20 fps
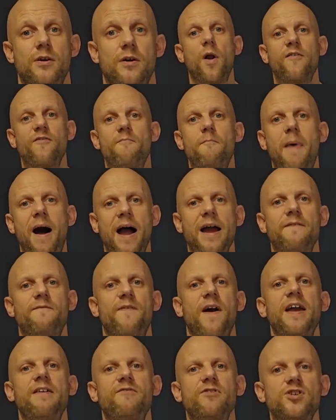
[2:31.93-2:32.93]
One of
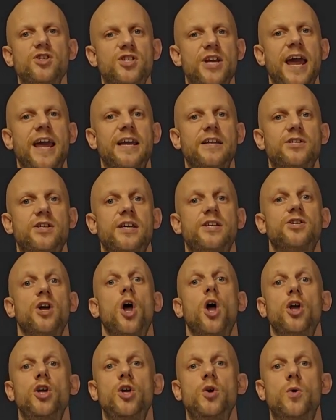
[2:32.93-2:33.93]
my favourite sayings
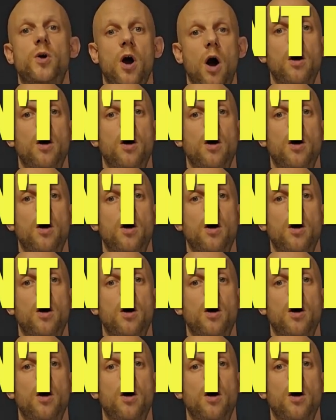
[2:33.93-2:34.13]
is, you